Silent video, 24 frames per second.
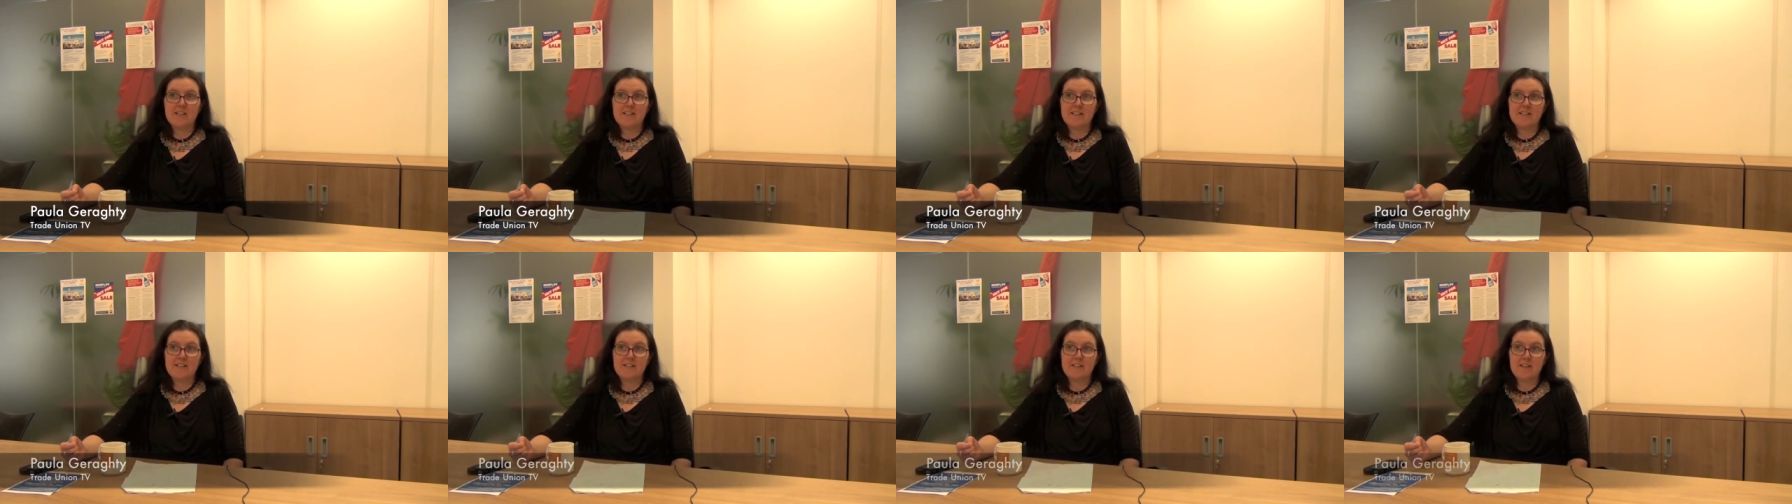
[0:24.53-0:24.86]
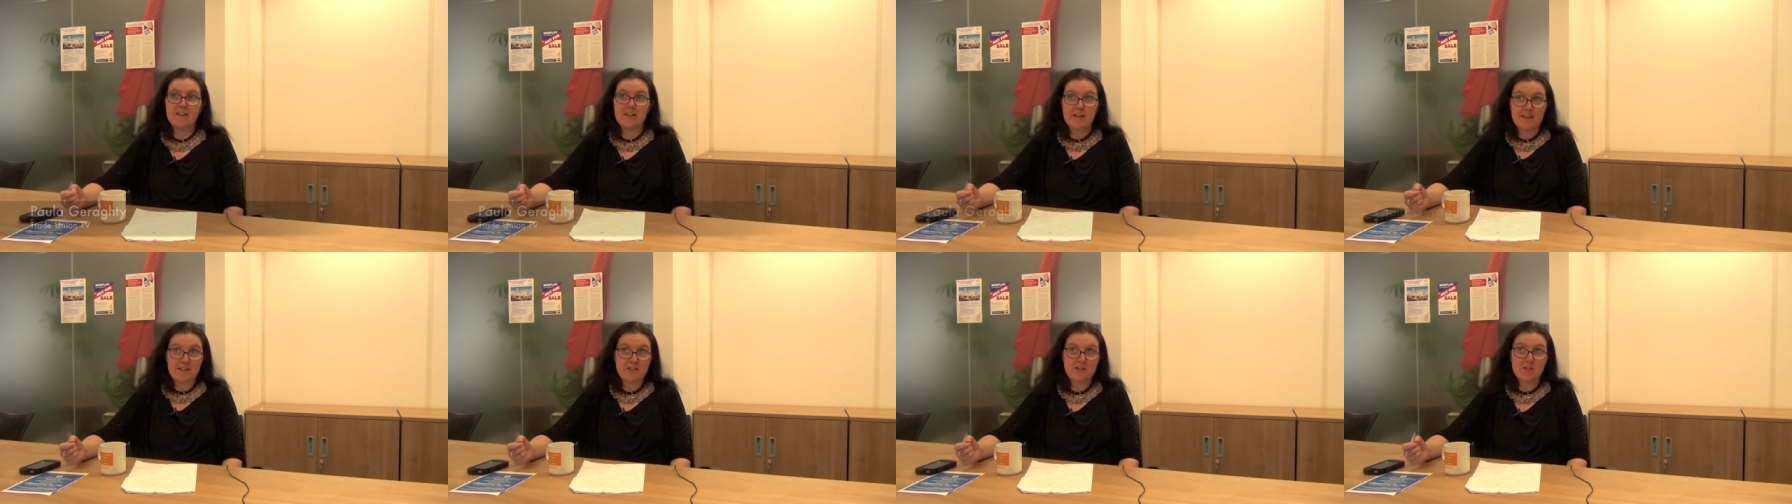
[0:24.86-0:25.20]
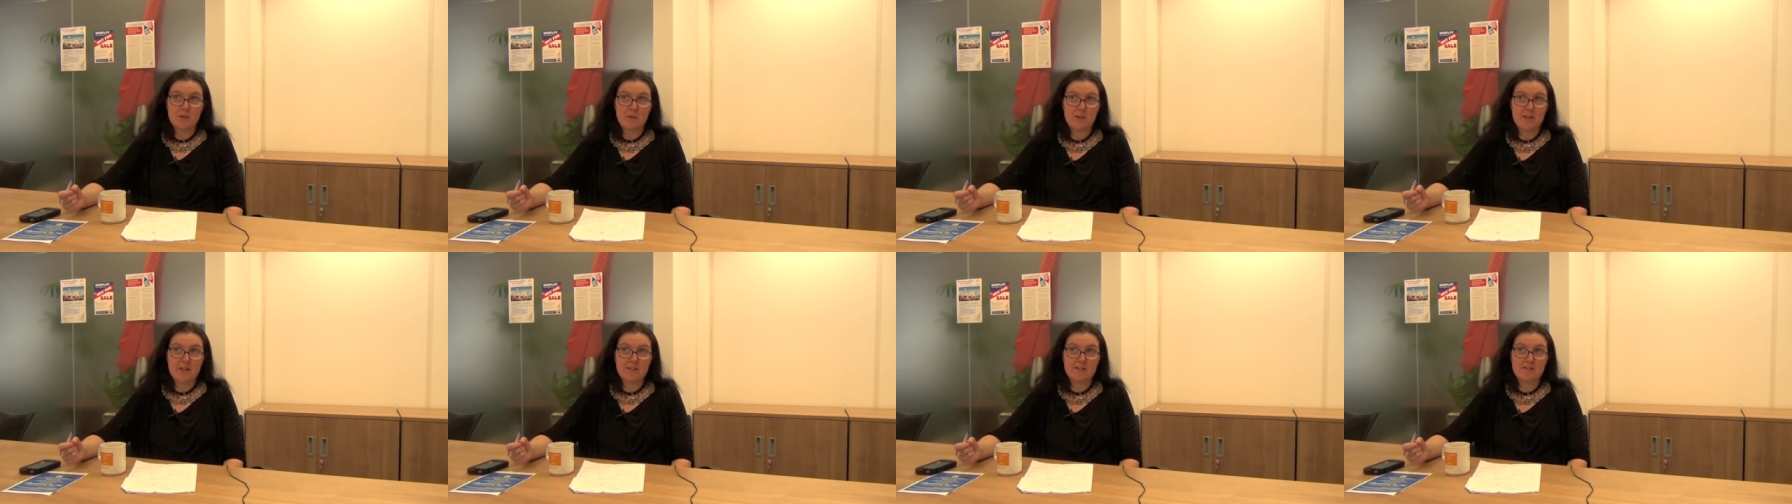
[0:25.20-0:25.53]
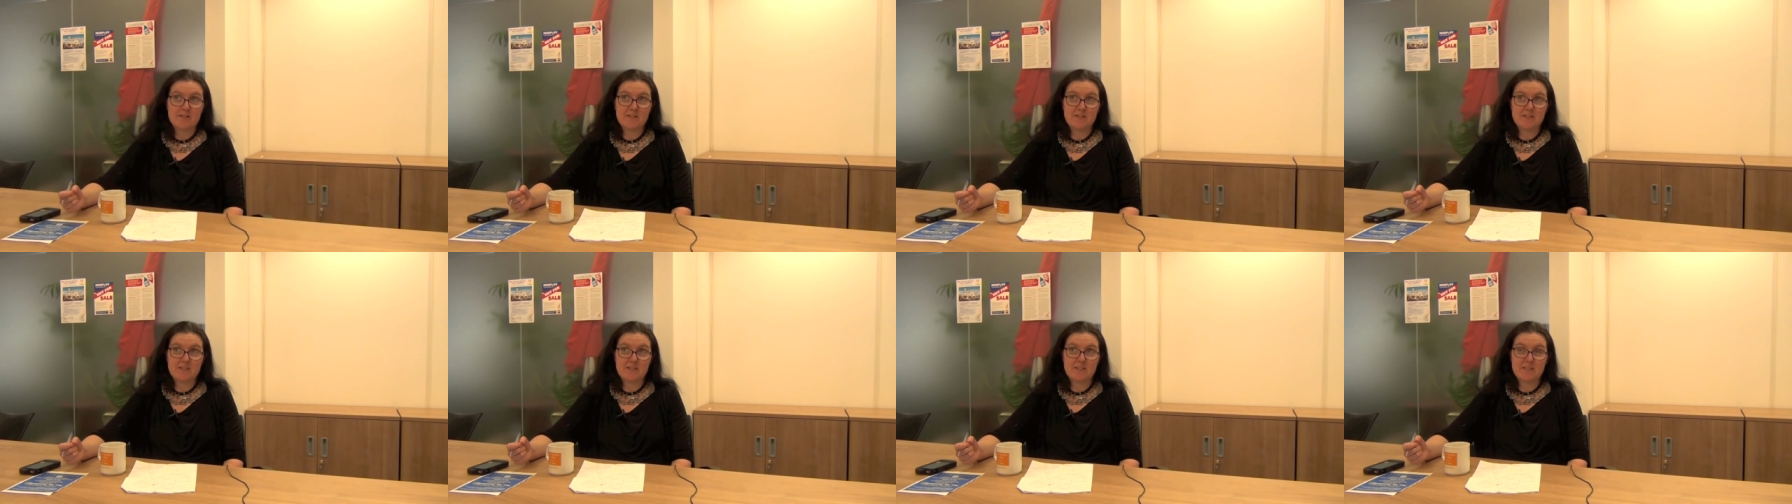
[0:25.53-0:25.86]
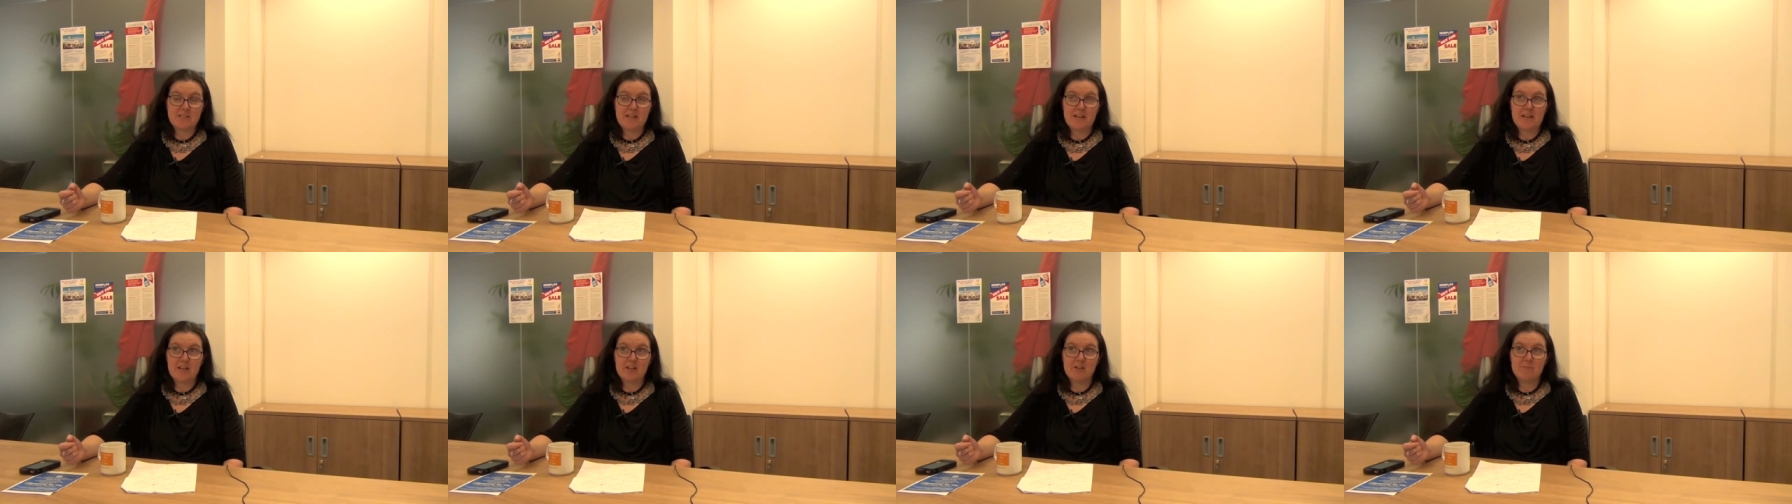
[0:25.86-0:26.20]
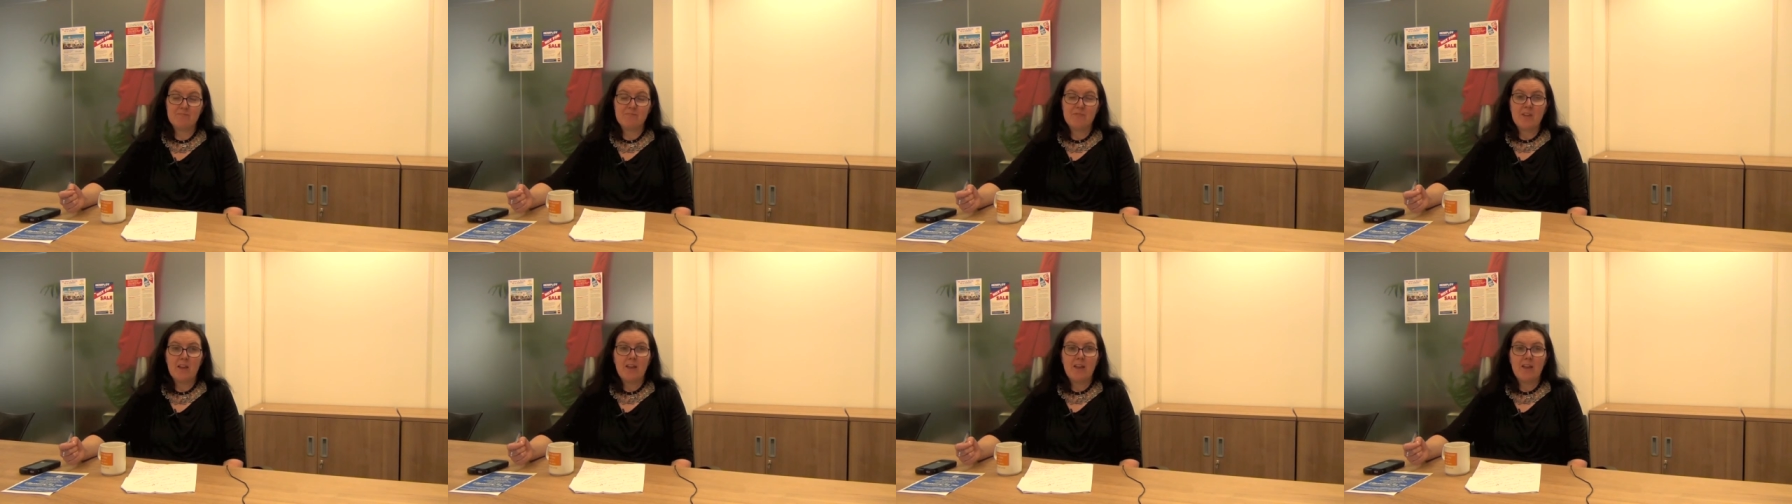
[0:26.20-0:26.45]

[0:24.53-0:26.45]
in late 2010,